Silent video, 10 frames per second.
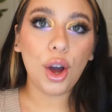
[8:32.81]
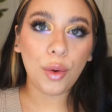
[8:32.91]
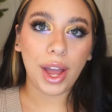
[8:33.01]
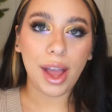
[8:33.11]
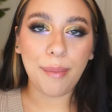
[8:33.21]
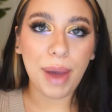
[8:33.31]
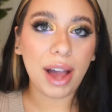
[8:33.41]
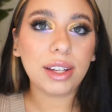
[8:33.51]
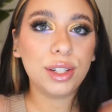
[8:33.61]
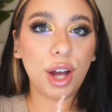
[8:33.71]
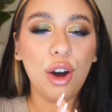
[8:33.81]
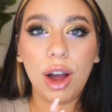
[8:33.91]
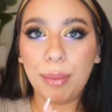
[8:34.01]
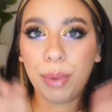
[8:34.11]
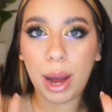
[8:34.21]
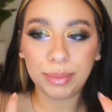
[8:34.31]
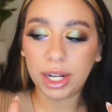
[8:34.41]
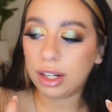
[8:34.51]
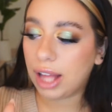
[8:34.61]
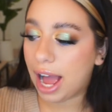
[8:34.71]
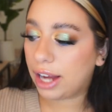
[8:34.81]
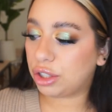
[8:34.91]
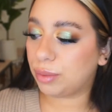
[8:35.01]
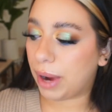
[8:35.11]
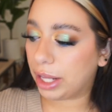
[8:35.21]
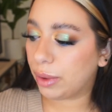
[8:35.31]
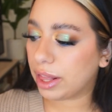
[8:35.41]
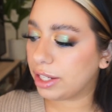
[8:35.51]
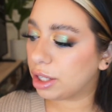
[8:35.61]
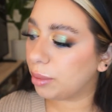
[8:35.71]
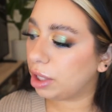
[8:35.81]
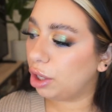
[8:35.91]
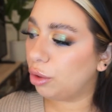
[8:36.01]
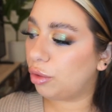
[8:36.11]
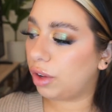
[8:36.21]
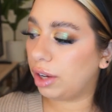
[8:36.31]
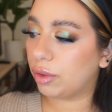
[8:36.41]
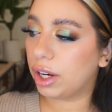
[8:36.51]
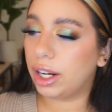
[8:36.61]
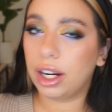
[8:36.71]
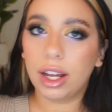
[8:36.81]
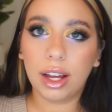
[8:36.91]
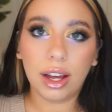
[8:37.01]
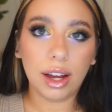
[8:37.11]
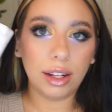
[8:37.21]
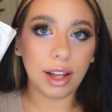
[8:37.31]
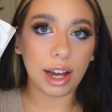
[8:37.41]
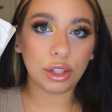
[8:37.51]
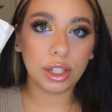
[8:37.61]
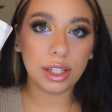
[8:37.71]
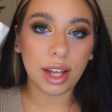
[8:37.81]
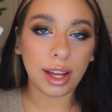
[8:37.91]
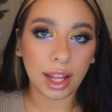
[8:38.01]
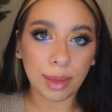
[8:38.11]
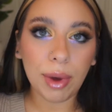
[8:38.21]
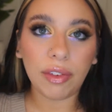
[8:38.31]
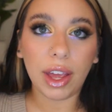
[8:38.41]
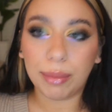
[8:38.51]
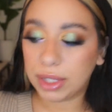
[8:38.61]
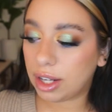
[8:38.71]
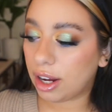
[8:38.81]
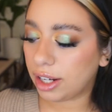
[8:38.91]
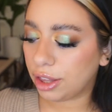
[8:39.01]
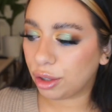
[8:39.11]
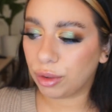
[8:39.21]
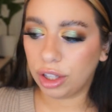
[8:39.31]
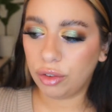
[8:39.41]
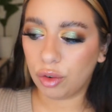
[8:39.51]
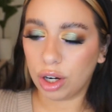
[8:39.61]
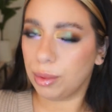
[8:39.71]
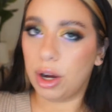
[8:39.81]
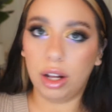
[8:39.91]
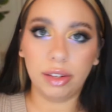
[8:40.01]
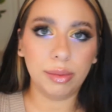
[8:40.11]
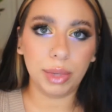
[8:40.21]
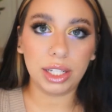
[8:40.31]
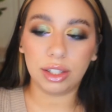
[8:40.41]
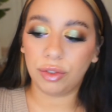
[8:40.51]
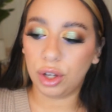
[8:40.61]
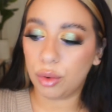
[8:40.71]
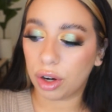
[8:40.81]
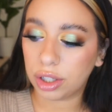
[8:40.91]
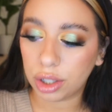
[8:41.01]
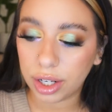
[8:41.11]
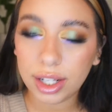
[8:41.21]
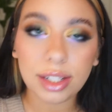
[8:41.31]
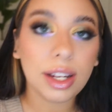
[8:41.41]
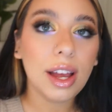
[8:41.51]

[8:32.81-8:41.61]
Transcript: Okay, I'm back. So I popped on a lash. By the way, these are my new favorite lashes. I get them off Amazon and they're really affordable. I'll leave them linked if you are curious.